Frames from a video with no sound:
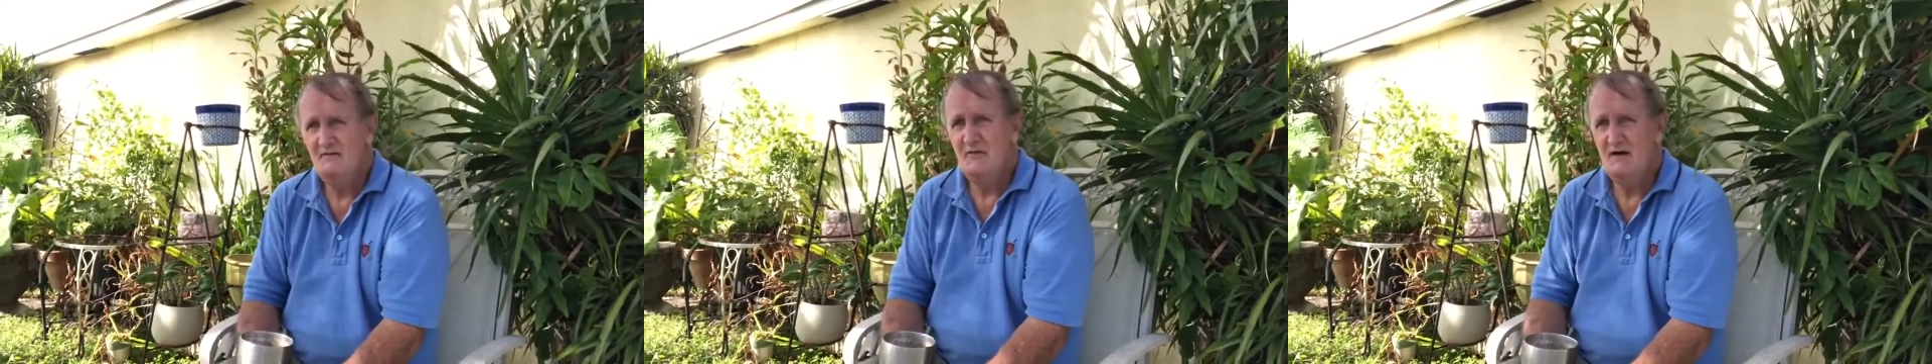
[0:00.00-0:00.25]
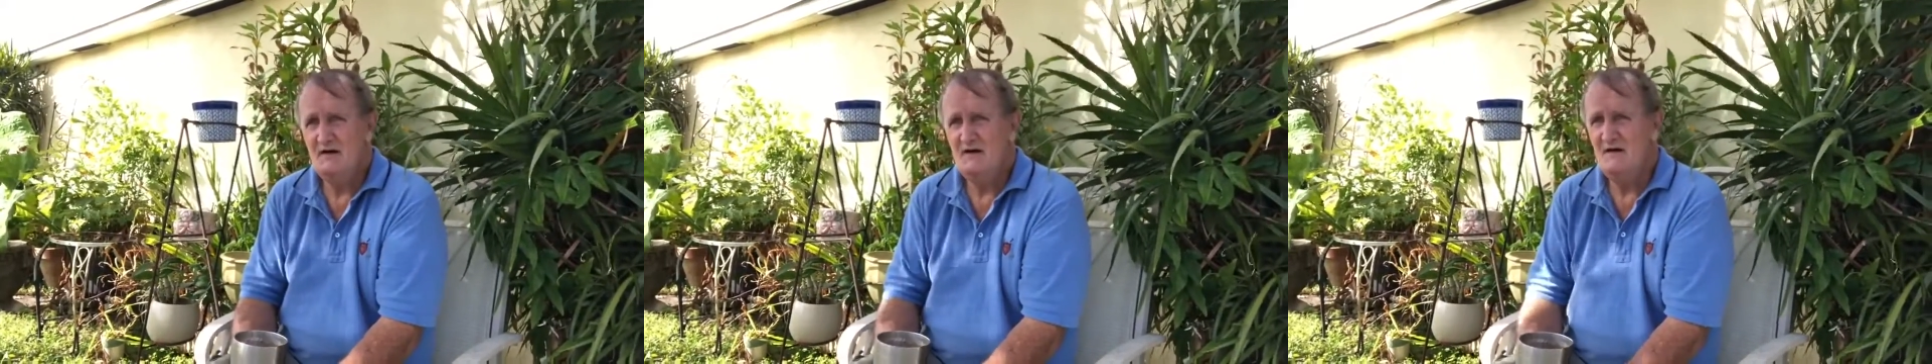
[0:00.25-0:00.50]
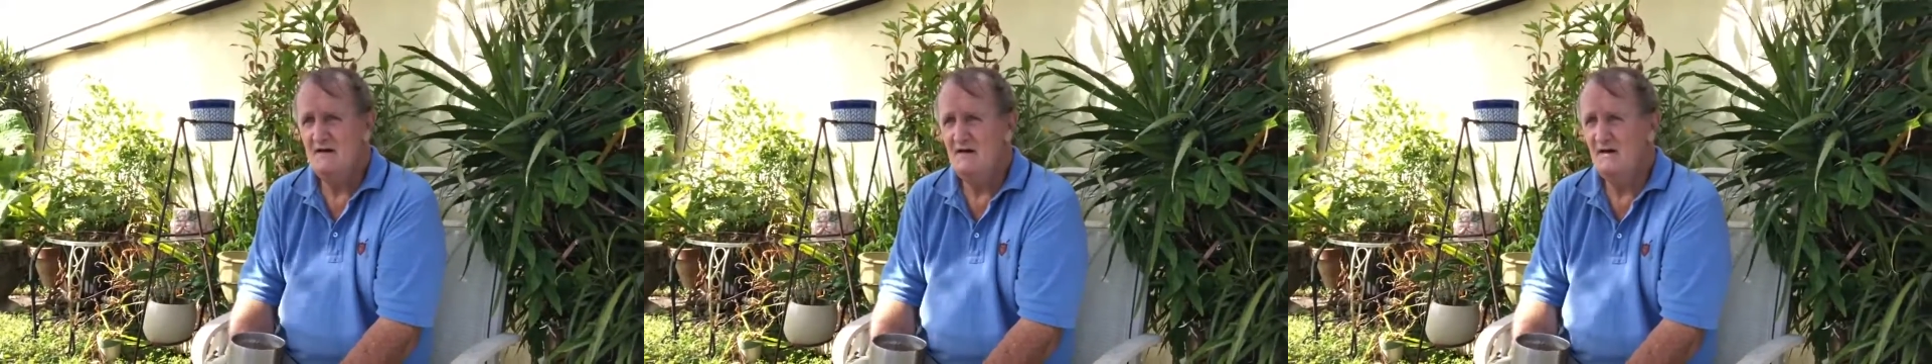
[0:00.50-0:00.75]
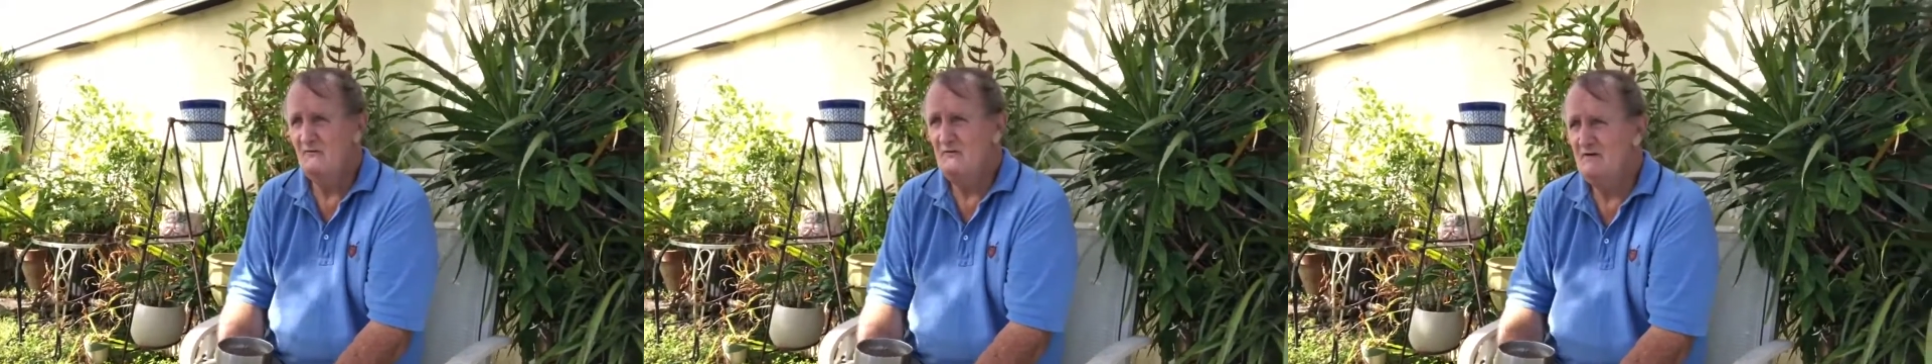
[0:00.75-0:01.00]
but
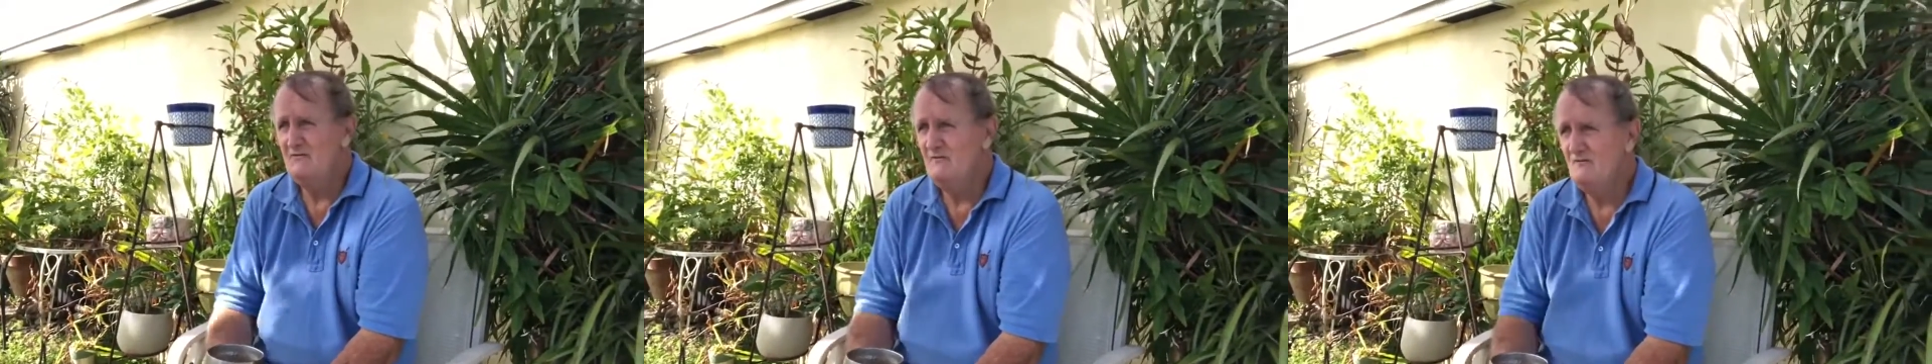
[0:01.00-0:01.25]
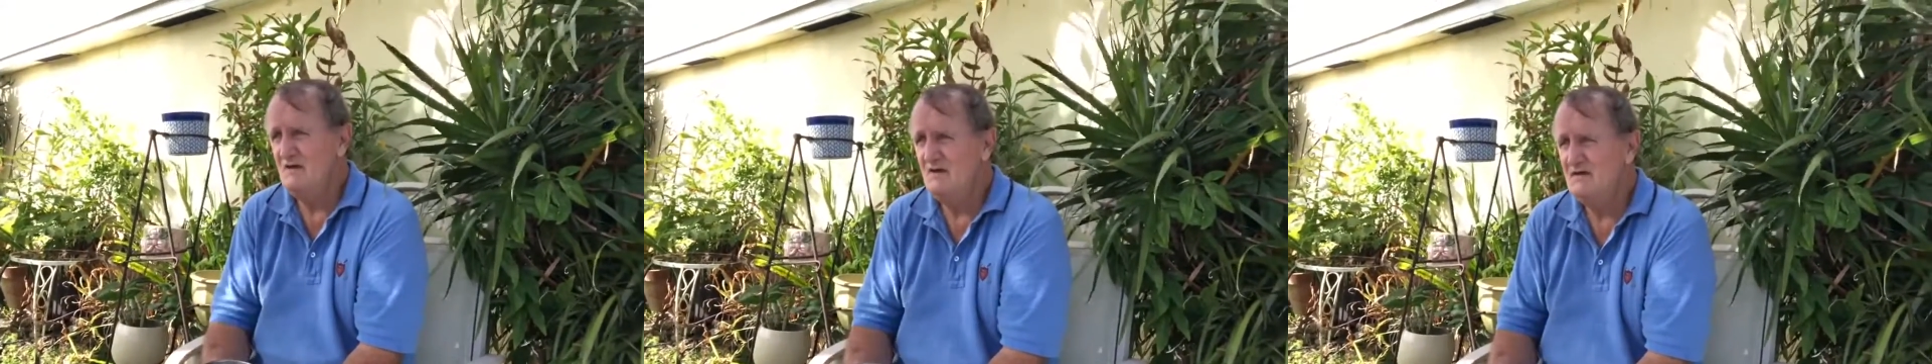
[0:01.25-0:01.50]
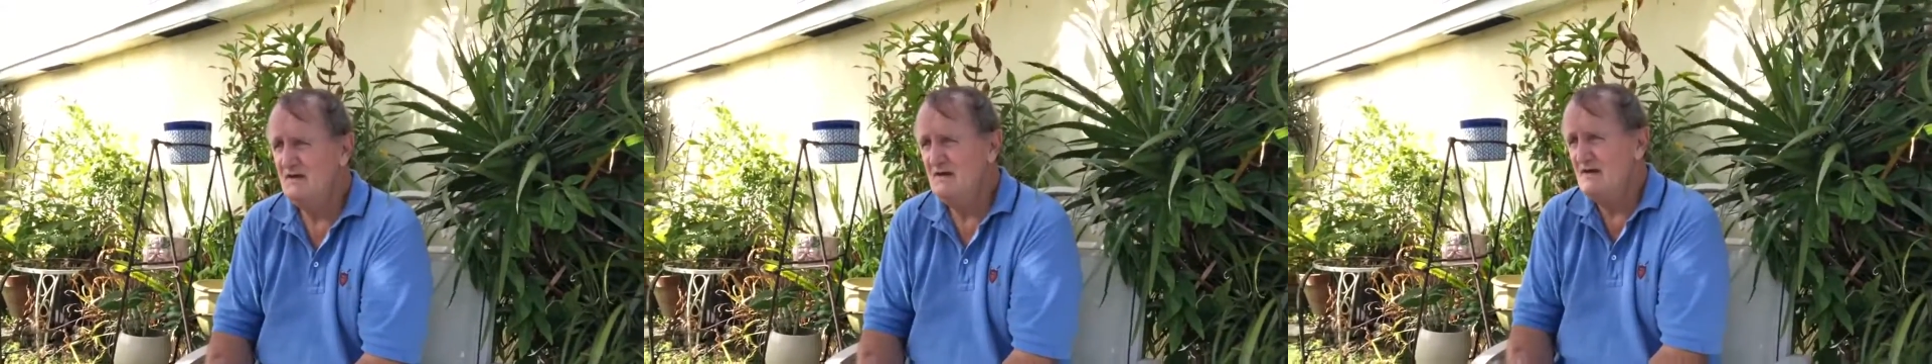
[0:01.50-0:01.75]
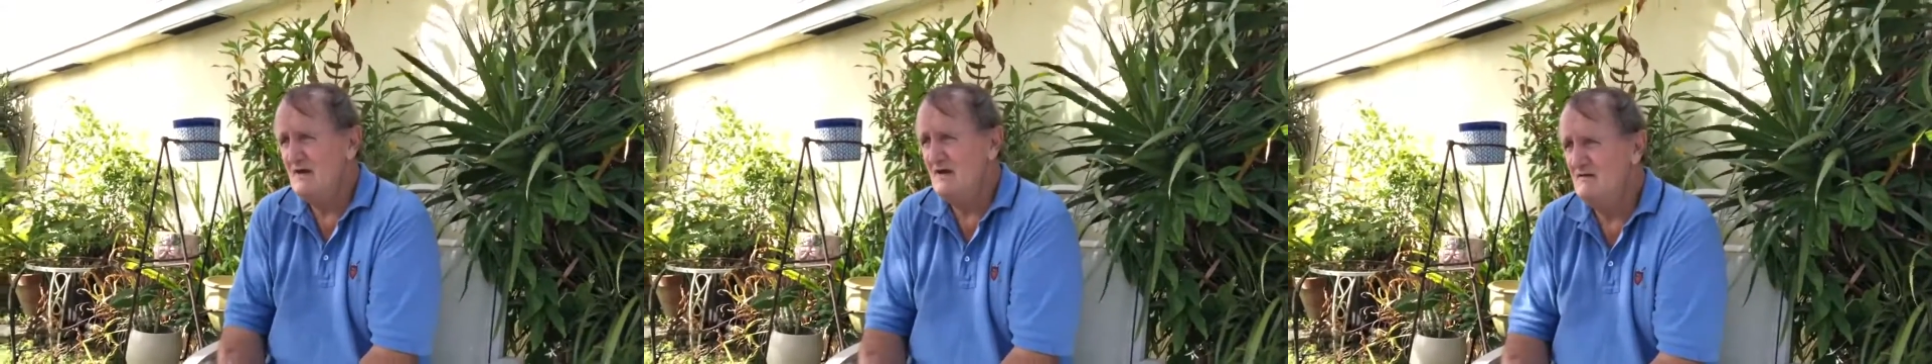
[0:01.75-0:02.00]
we see
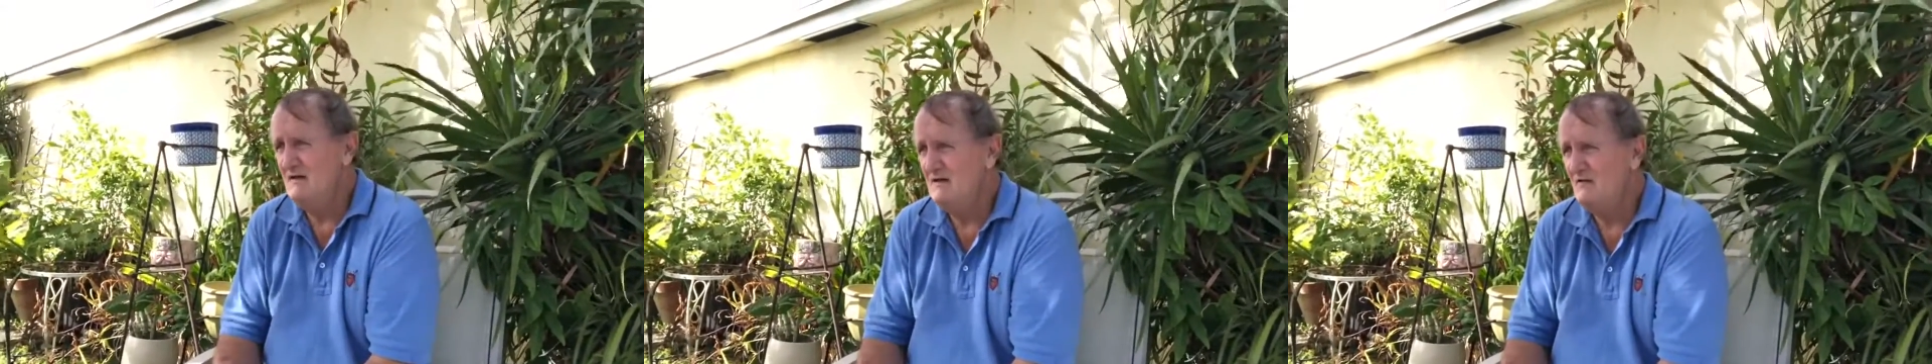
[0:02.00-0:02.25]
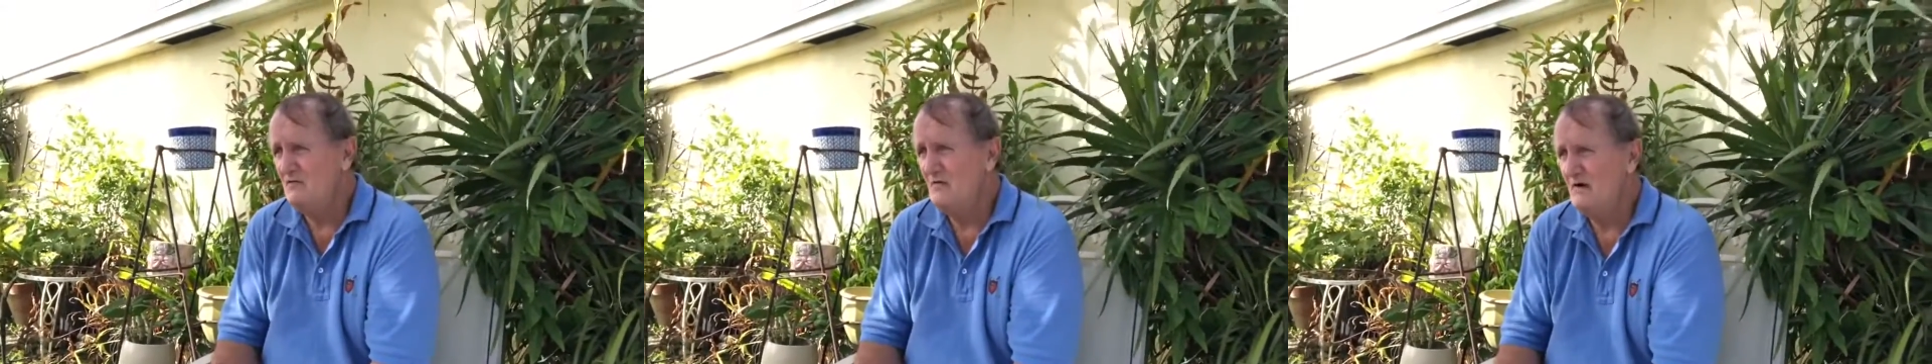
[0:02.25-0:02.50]
now that it's